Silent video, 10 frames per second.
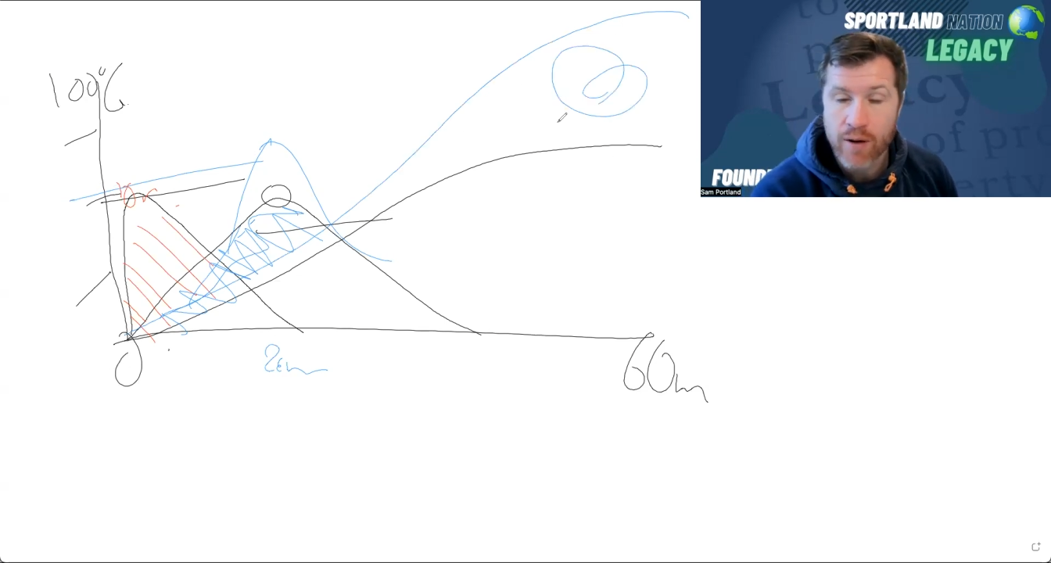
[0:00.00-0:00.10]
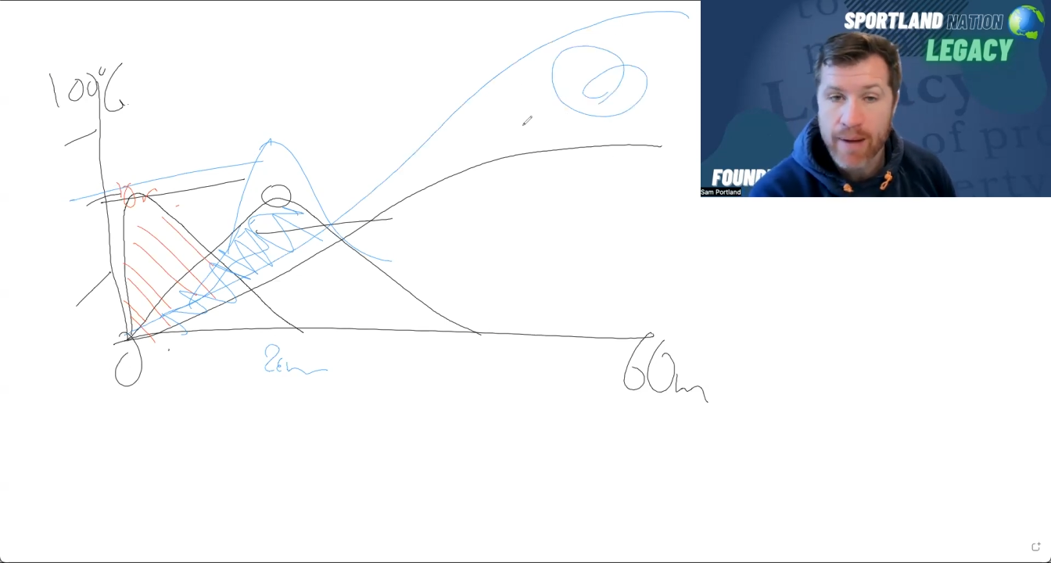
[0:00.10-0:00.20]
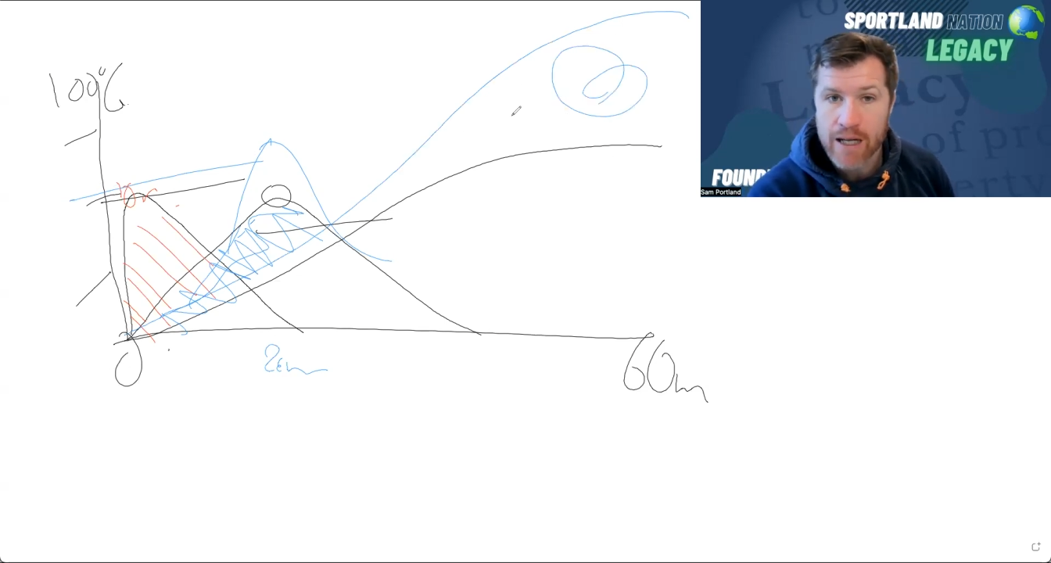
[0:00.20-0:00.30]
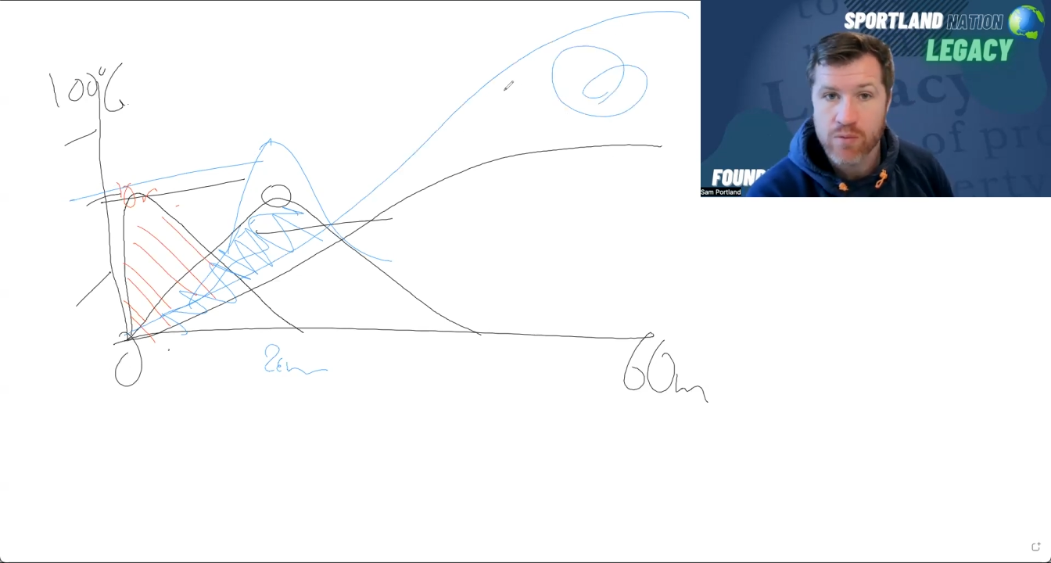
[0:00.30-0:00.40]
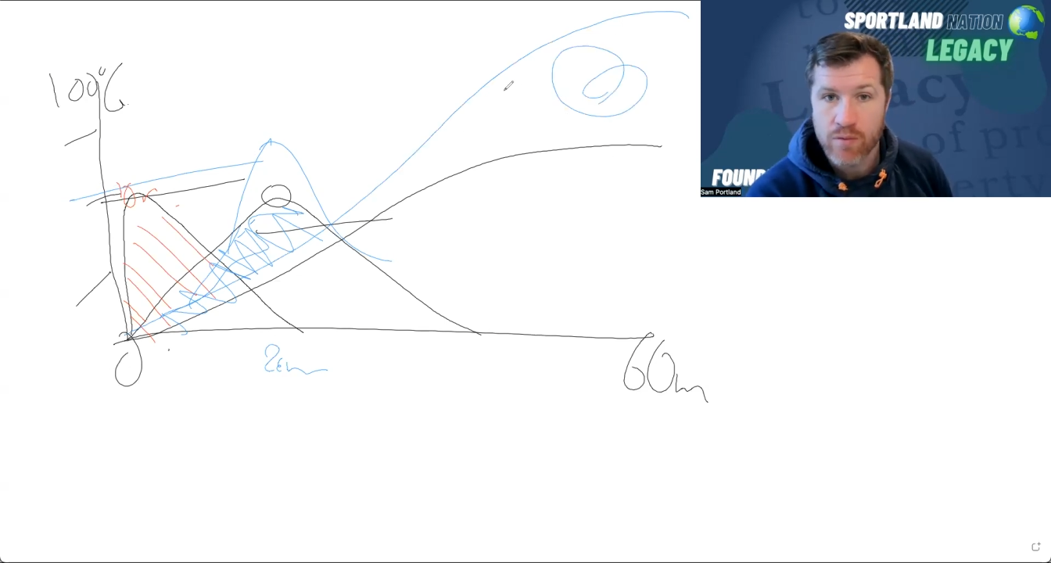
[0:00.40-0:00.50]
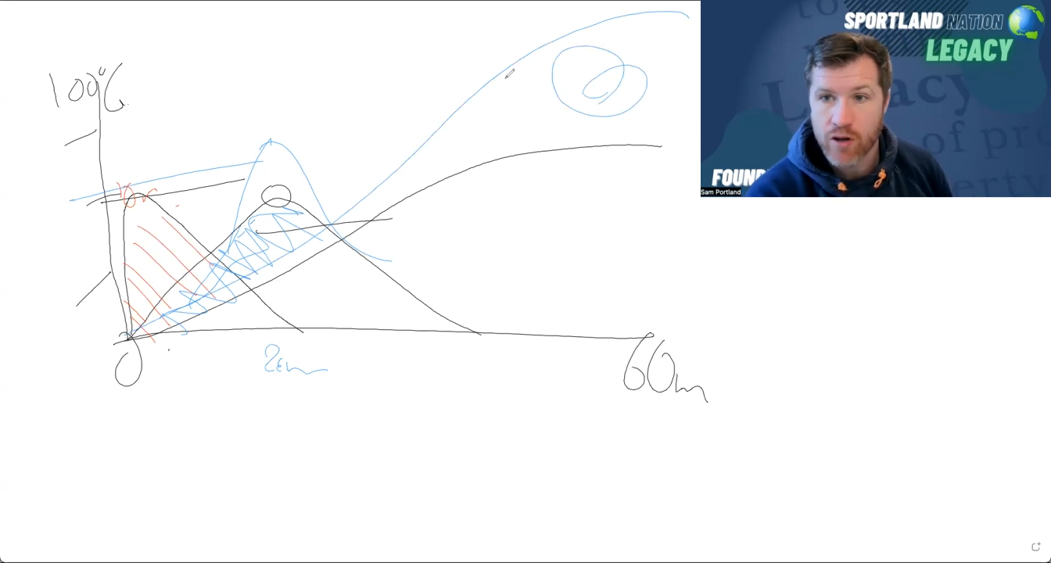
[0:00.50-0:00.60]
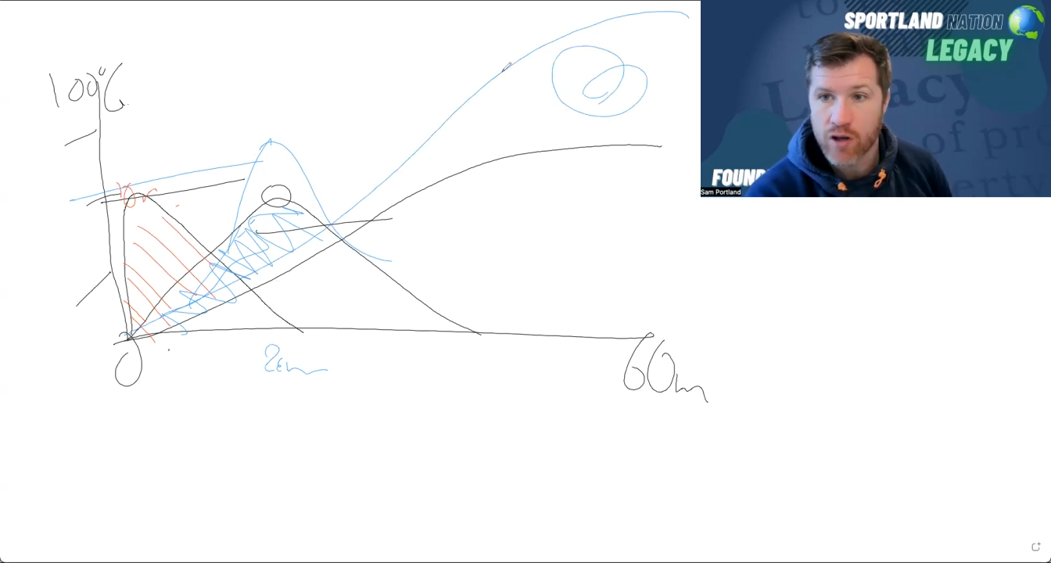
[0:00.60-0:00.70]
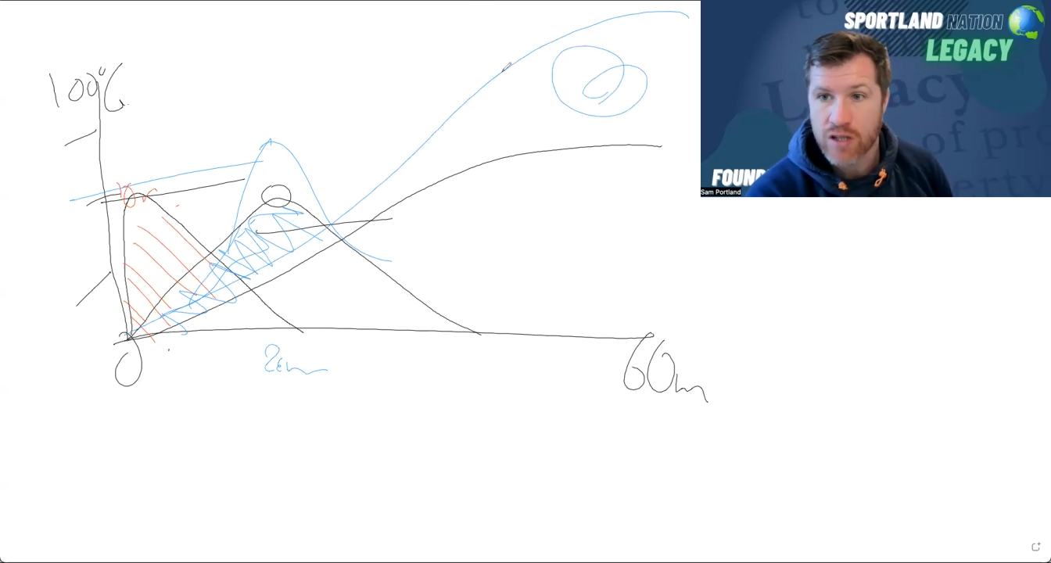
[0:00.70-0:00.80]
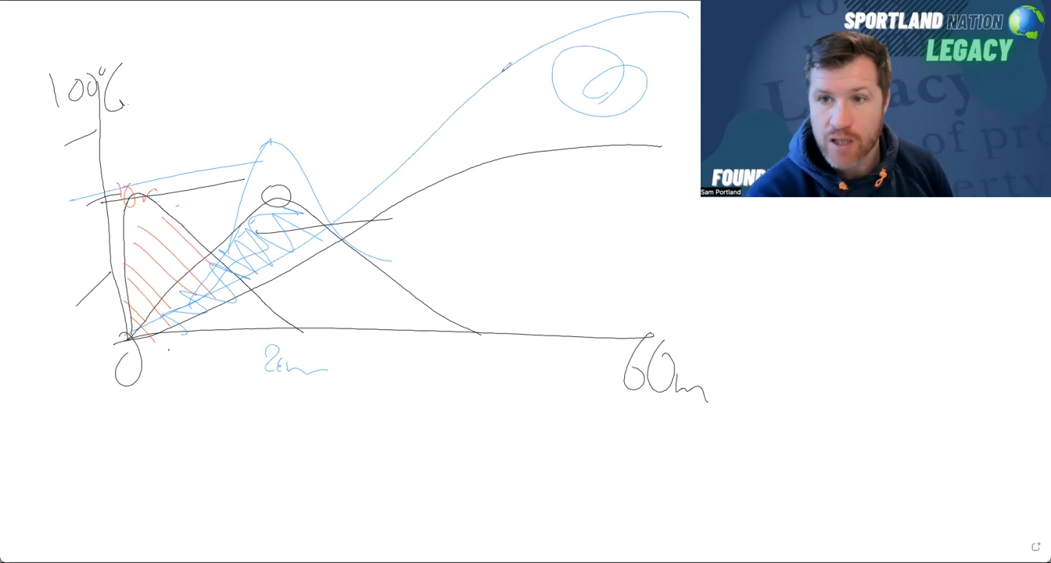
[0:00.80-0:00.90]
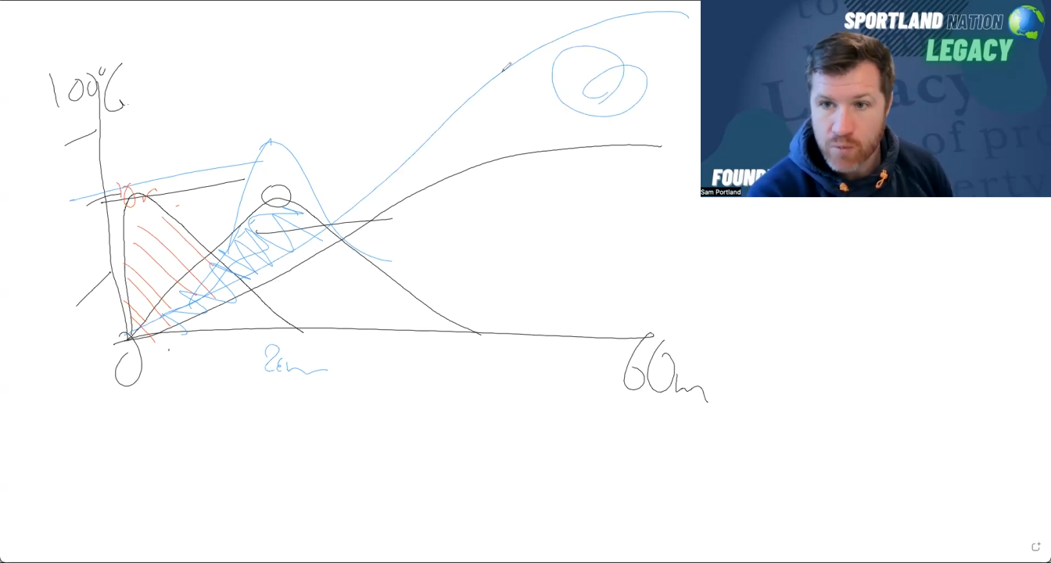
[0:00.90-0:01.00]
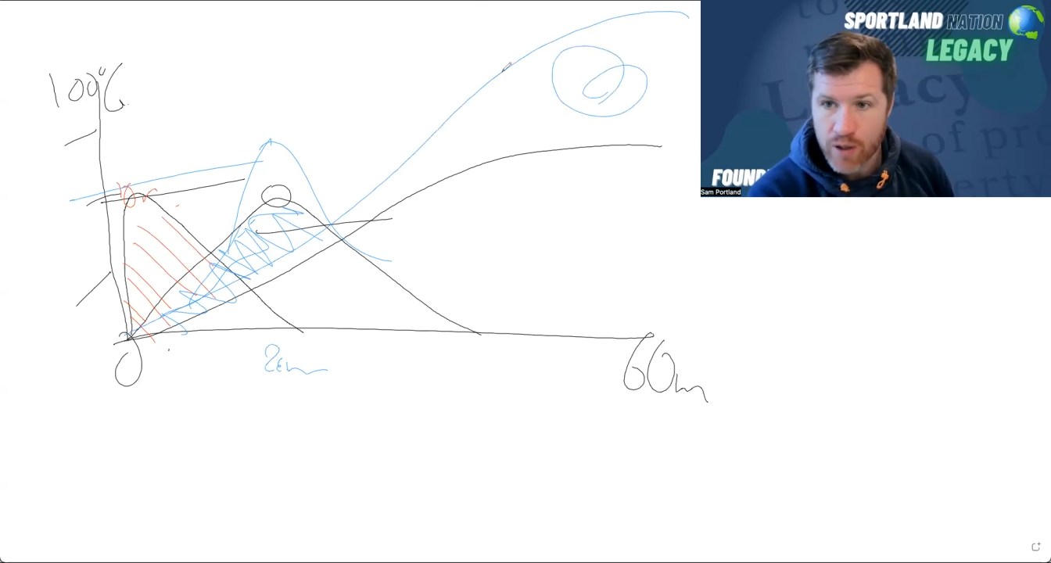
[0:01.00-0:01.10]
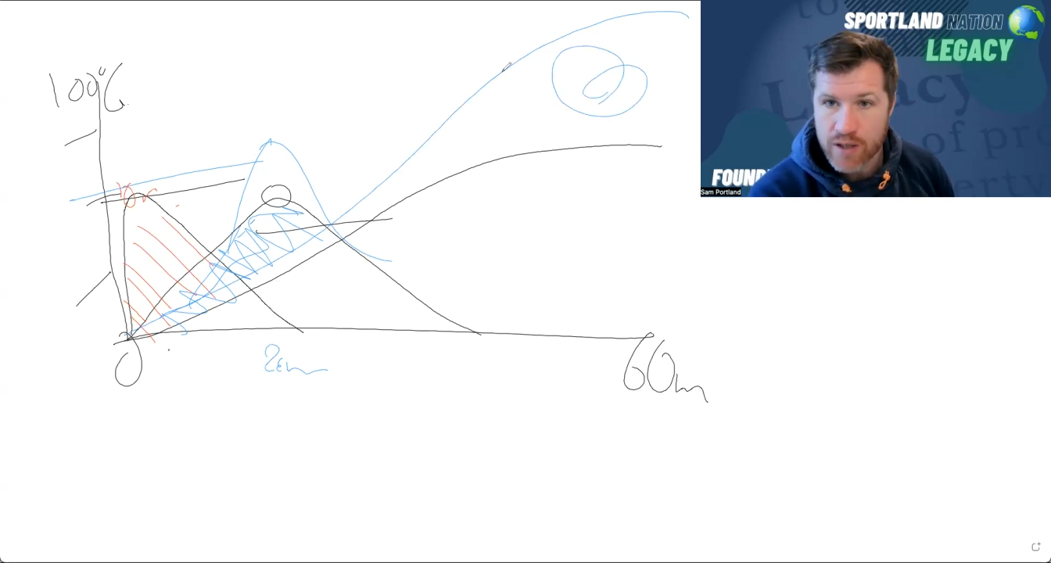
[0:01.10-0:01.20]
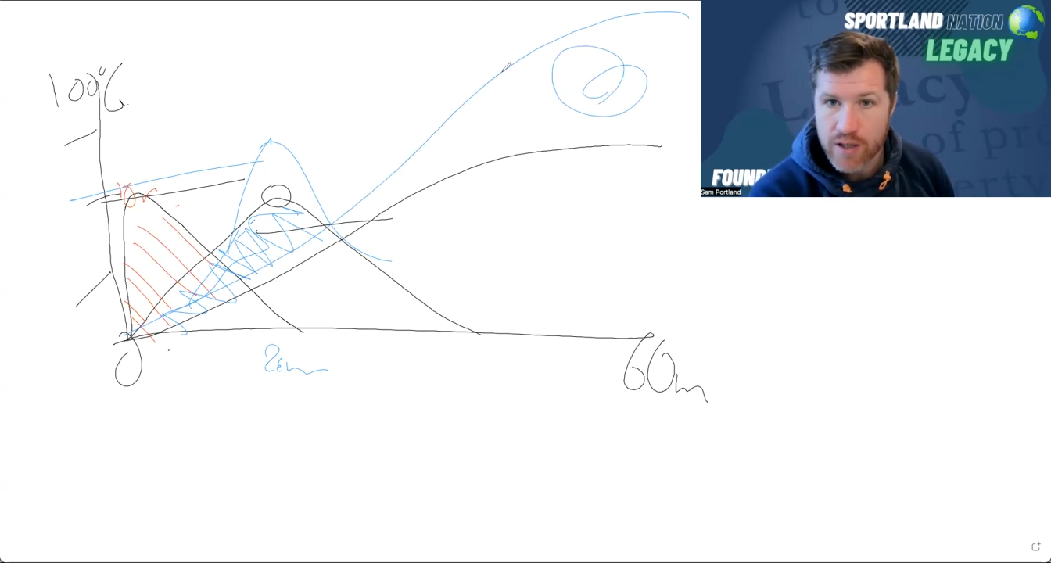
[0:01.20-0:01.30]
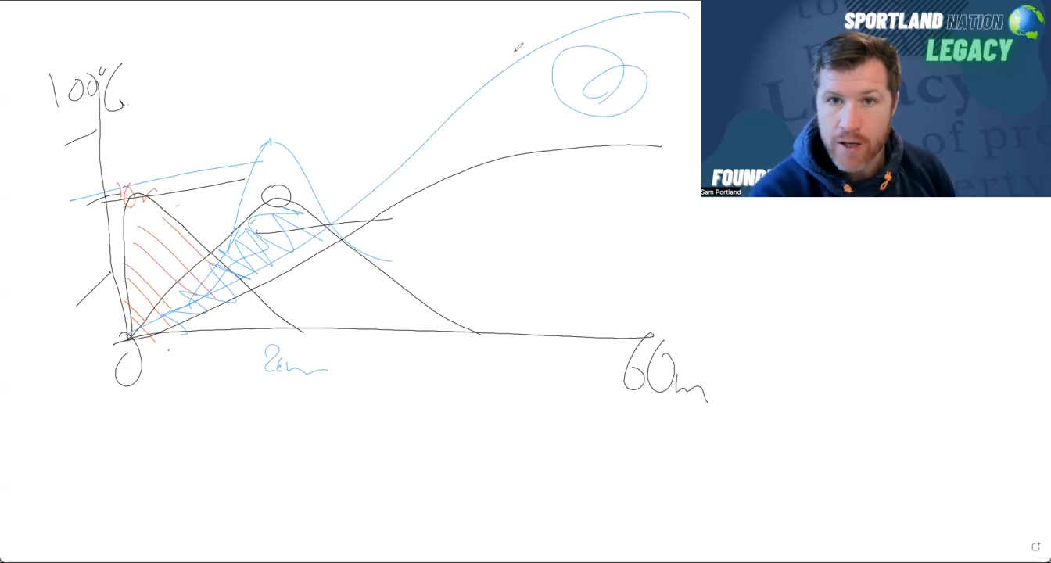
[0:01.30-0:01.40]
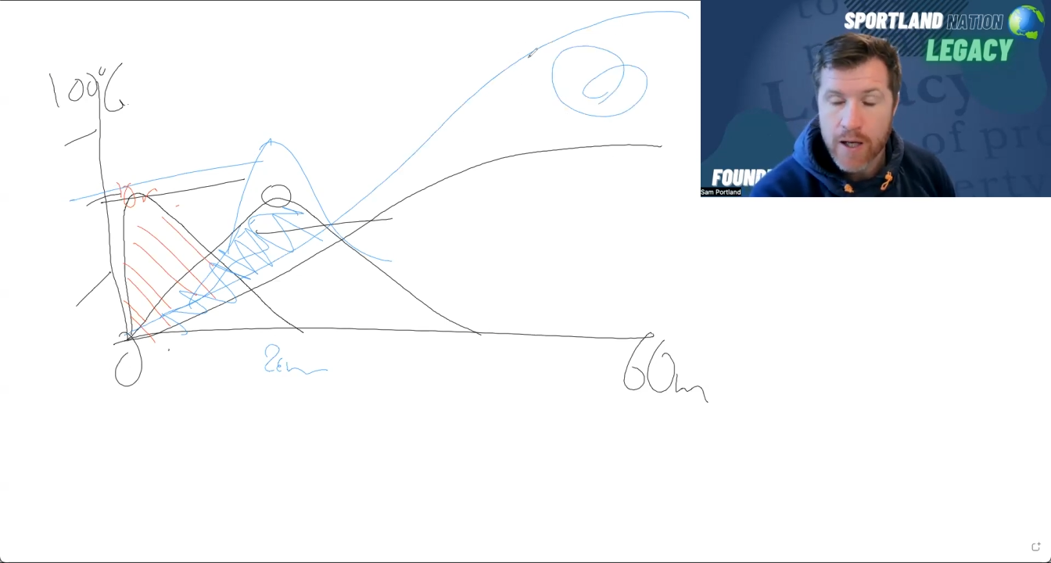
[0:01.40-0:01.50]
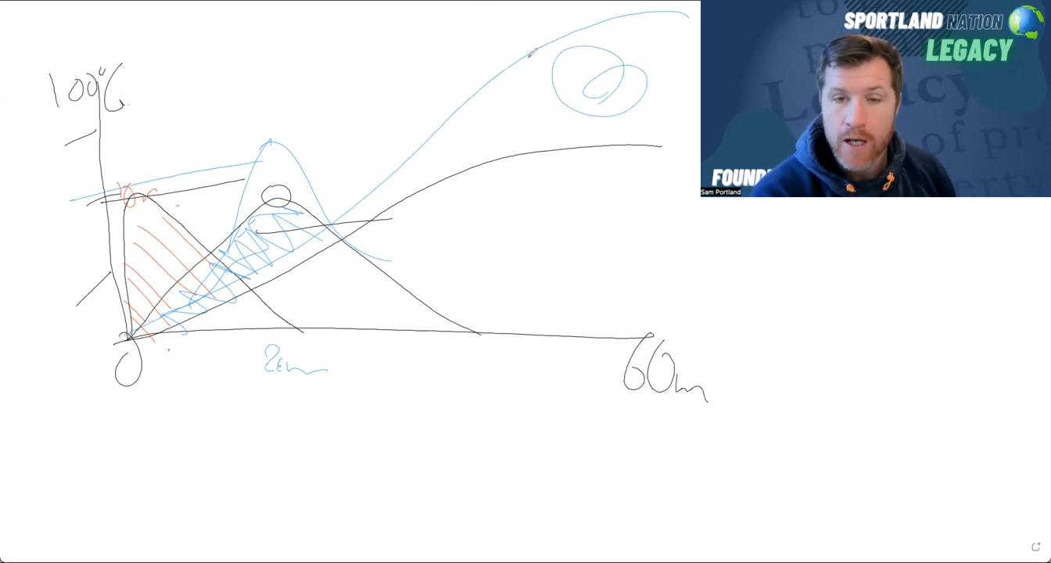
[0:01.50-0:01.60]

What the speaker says: maximum velocity sprints.